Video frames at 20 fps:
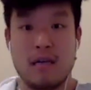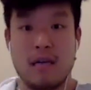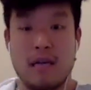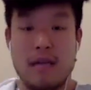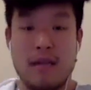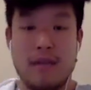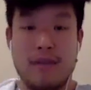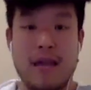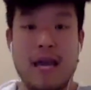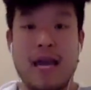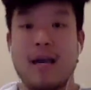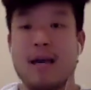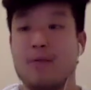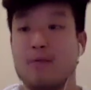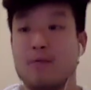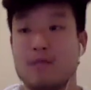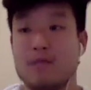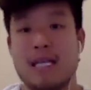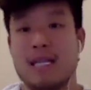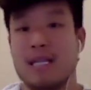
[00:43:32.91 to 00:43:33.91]
And that
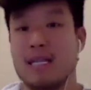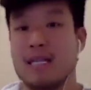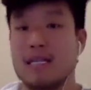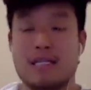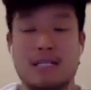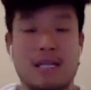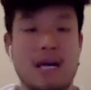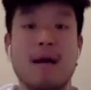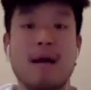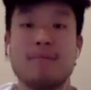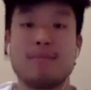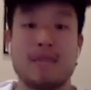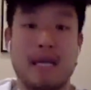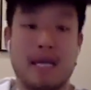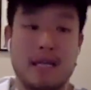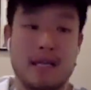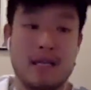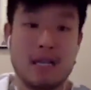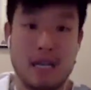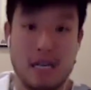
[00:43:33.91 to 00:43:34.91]
was at least top 10
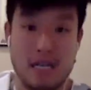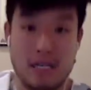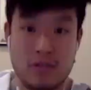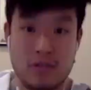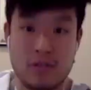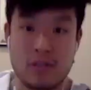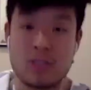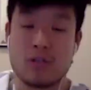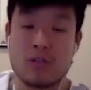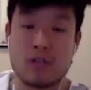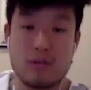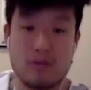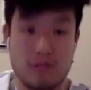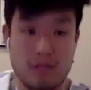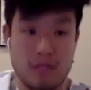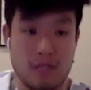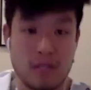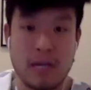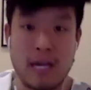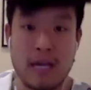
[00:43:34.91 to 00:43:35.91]
in the country, so he was
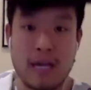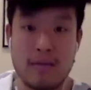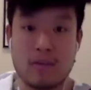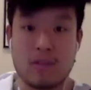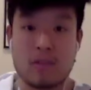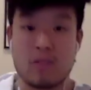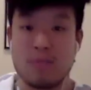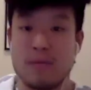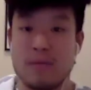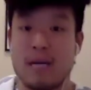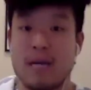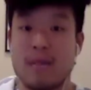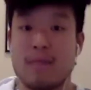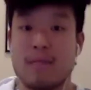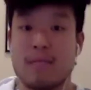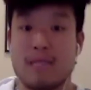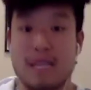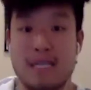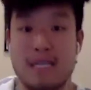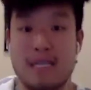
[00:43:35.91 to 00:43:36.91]
still able to become a
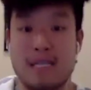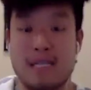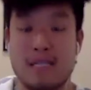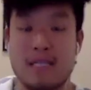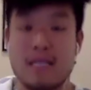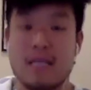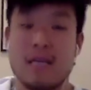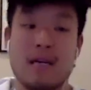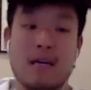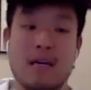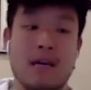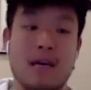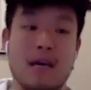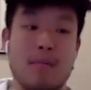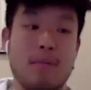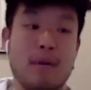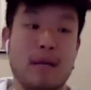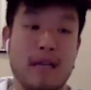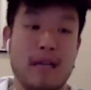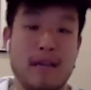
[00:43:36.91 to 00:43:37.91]
dentist.
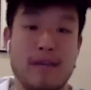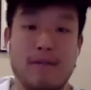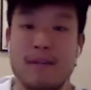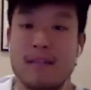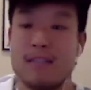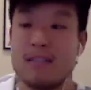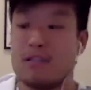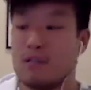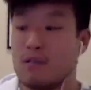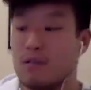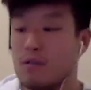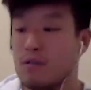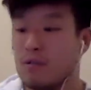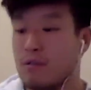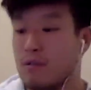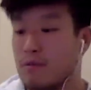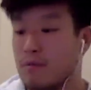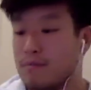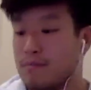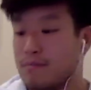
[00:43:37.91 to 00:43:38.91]
But even
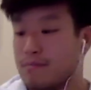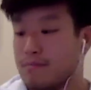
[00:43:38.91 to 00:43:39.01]
to